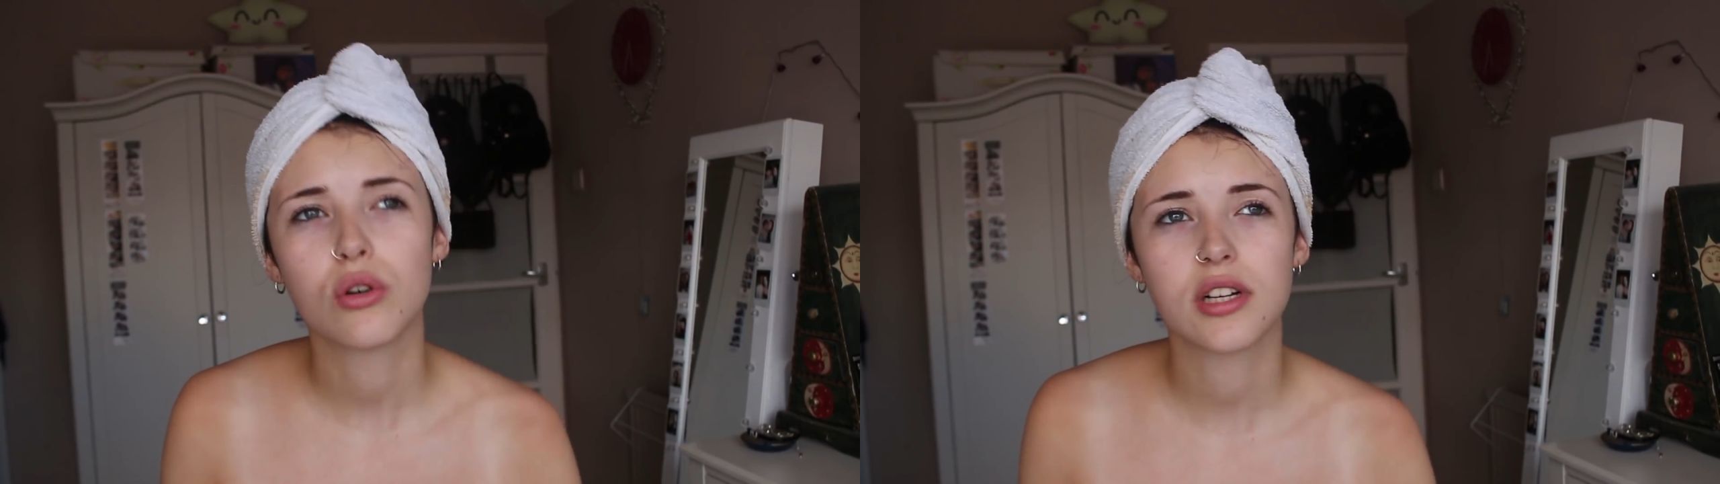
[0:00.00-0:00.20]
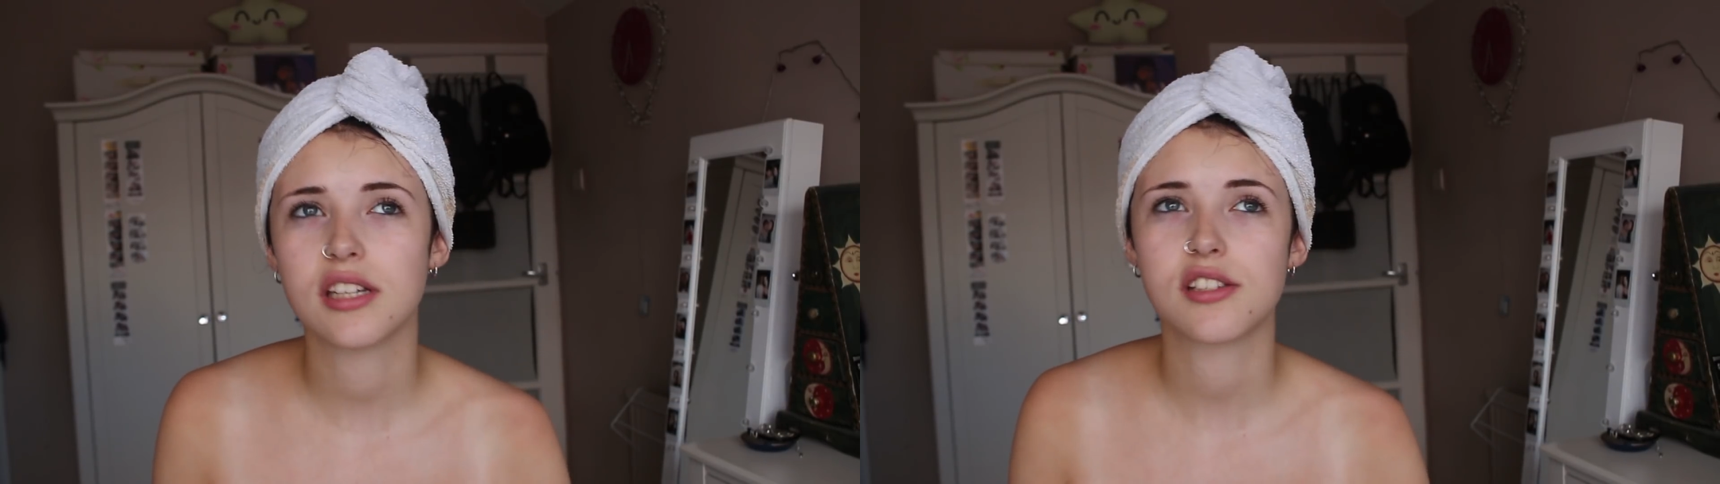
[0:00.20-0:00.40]

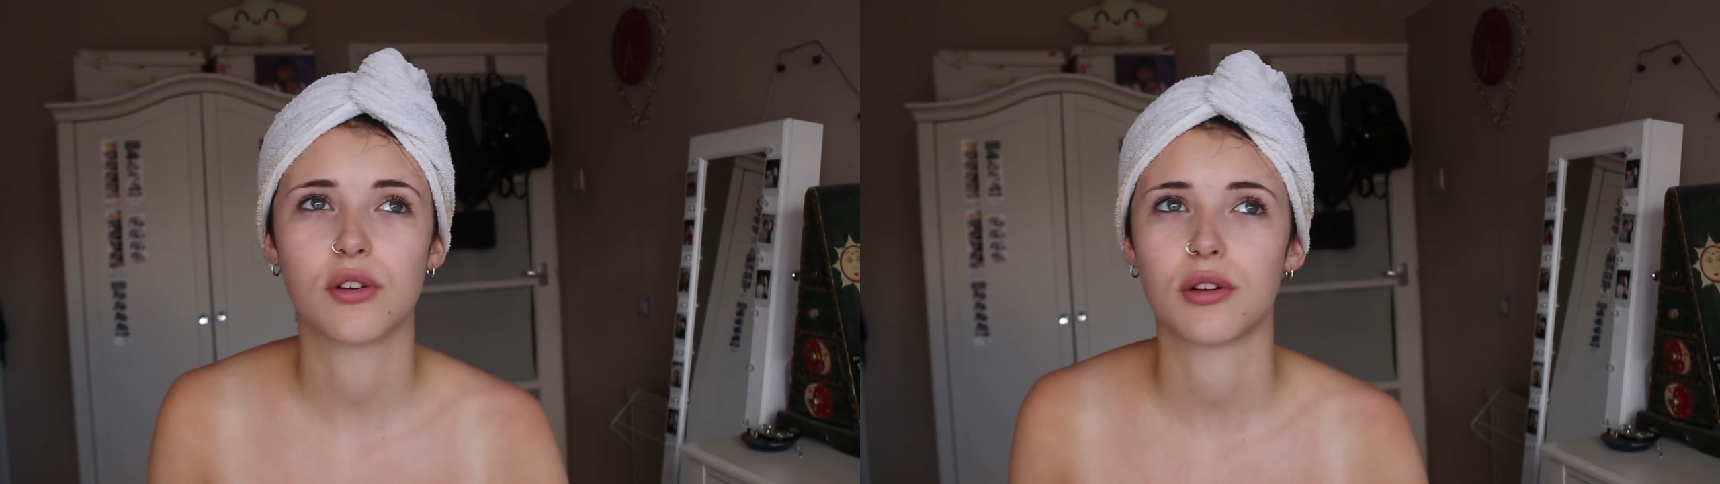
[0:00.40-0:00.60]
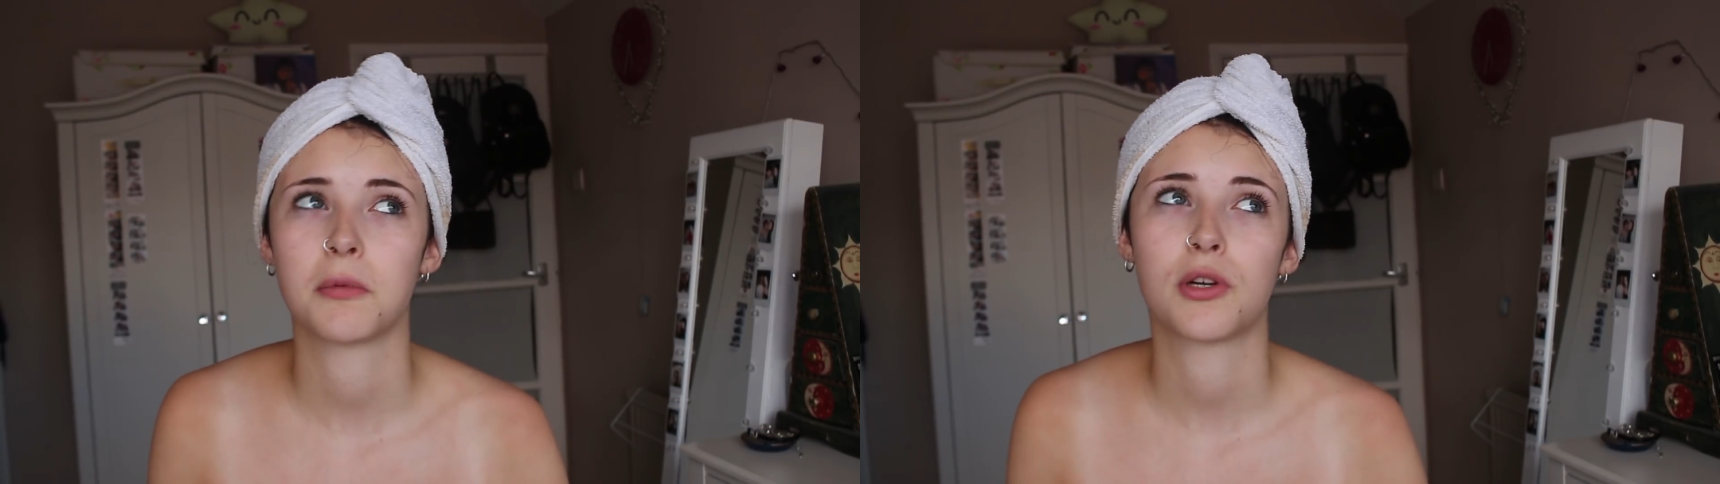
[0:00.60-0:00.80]
It's
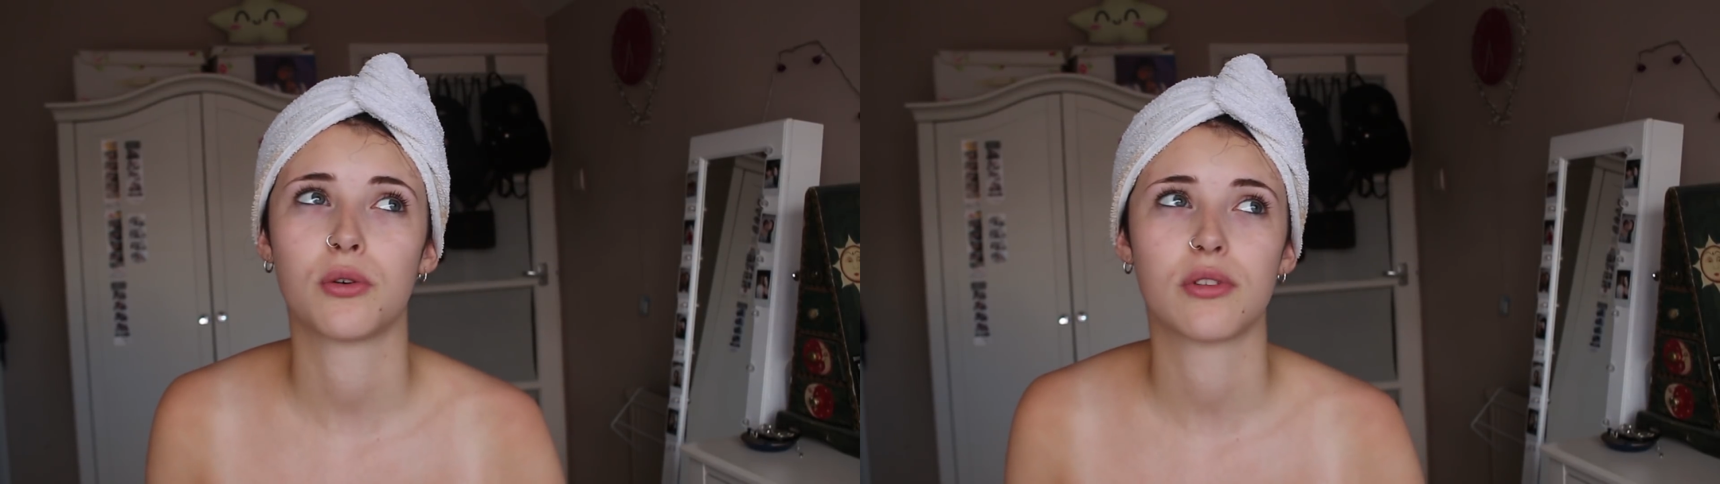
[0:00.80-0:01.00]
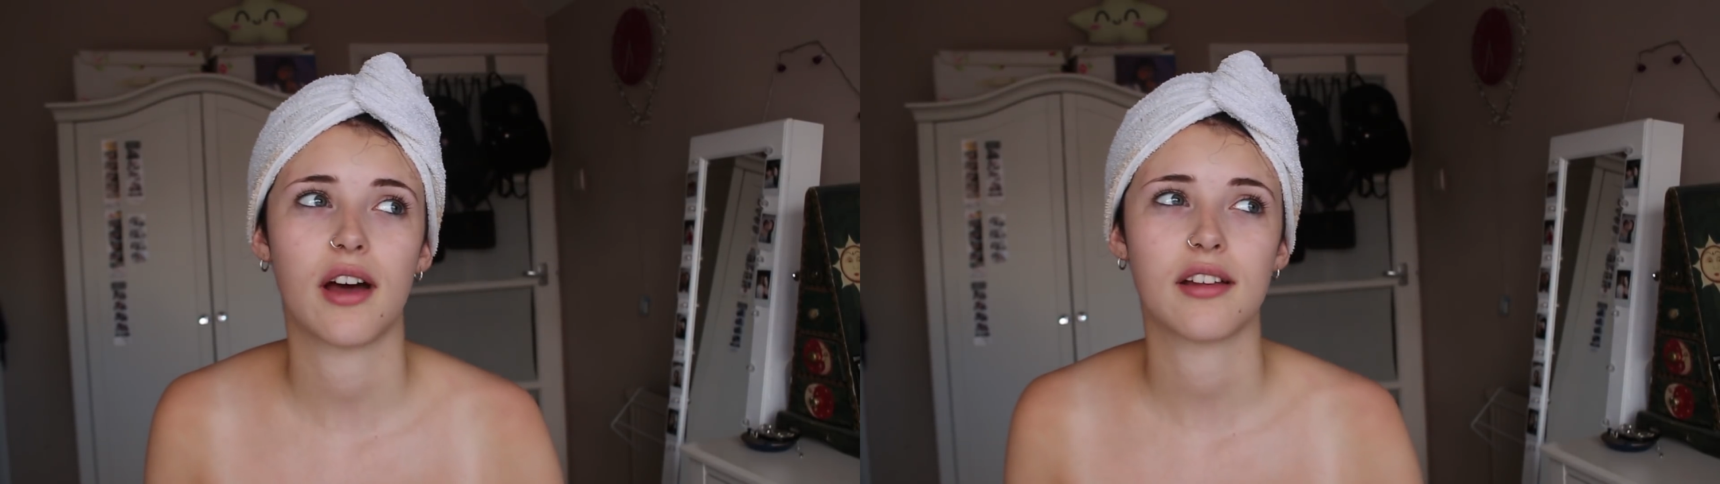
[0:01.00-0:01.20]
not going to be
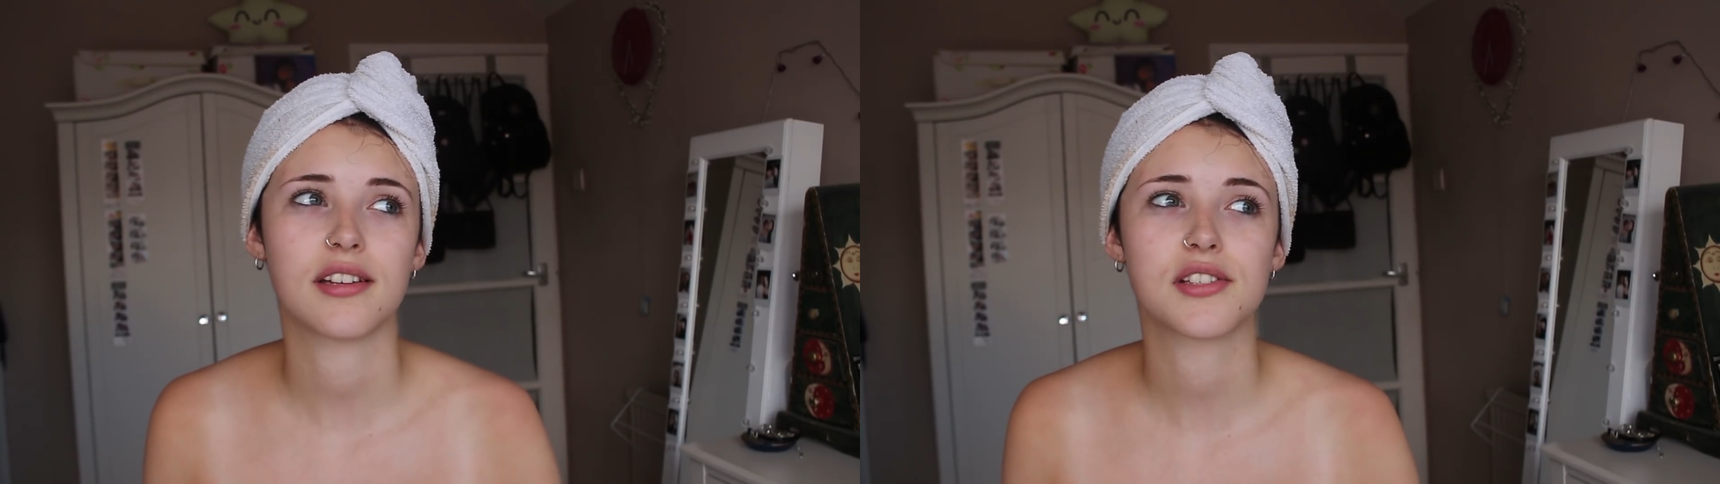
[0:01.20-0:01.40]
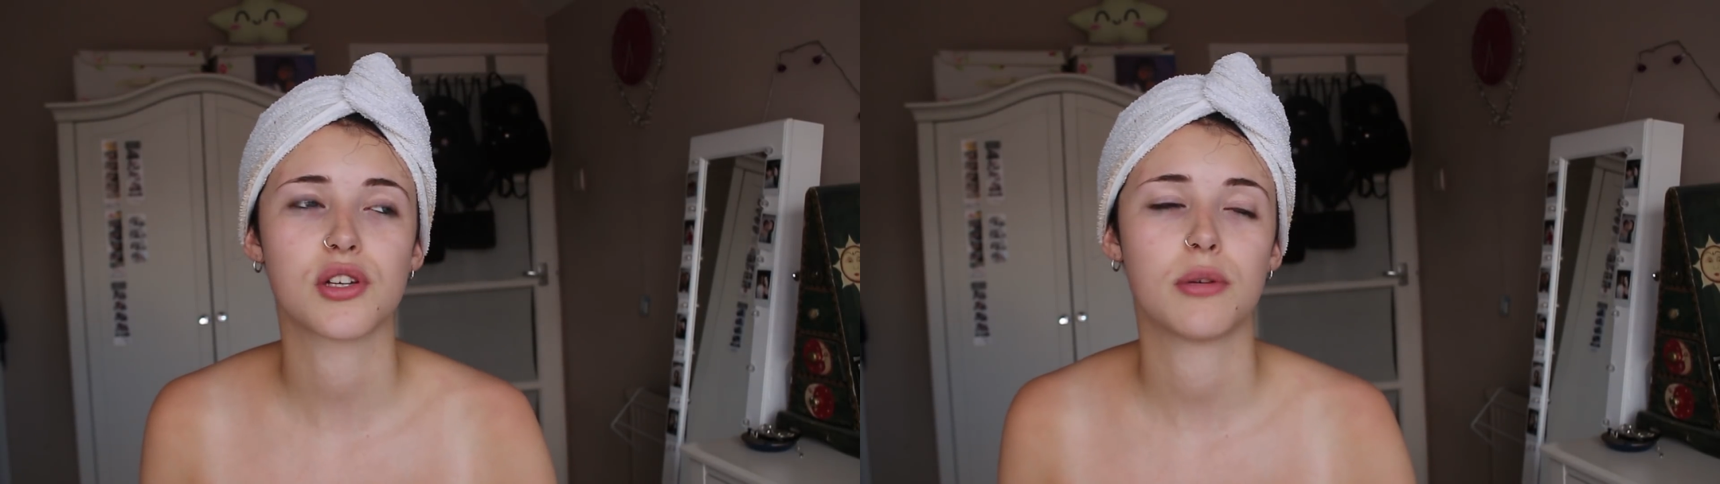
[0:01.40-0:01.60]
called that,
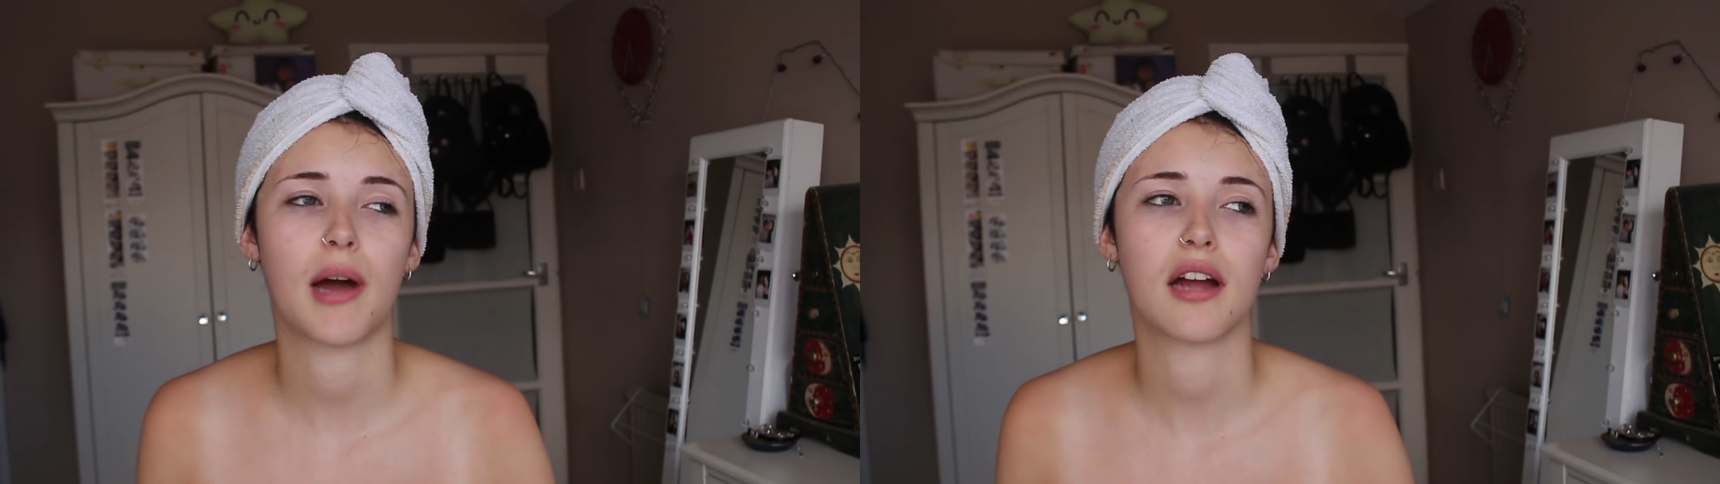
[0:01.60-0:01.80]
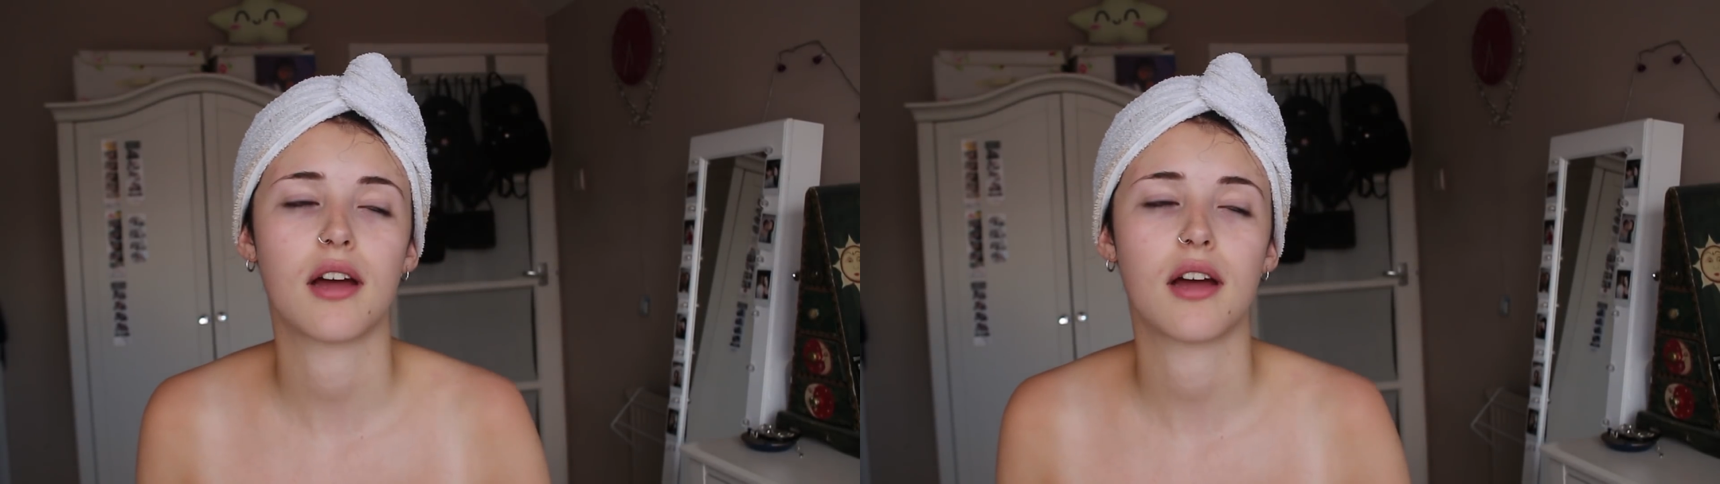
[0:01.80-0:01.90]
that's so bad.